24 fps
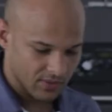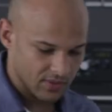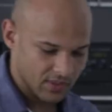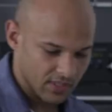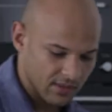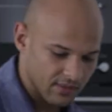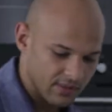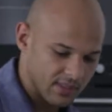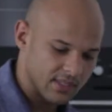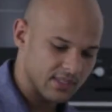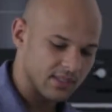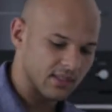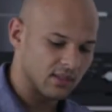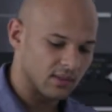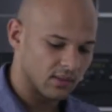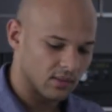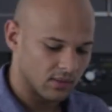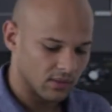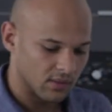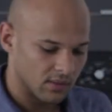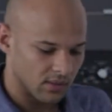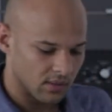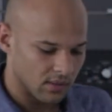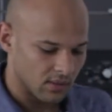let's give these a little
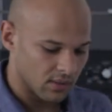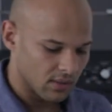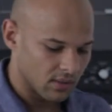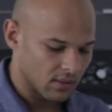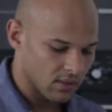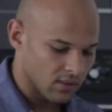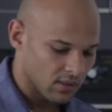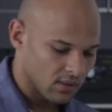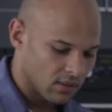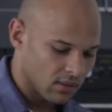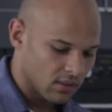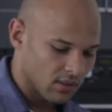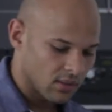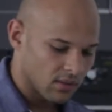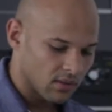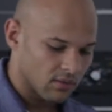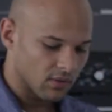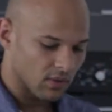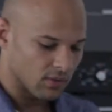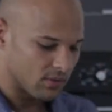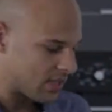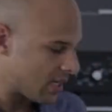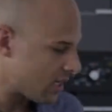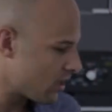
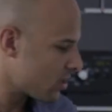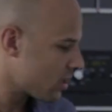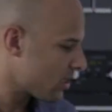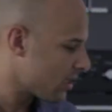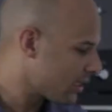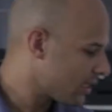rotation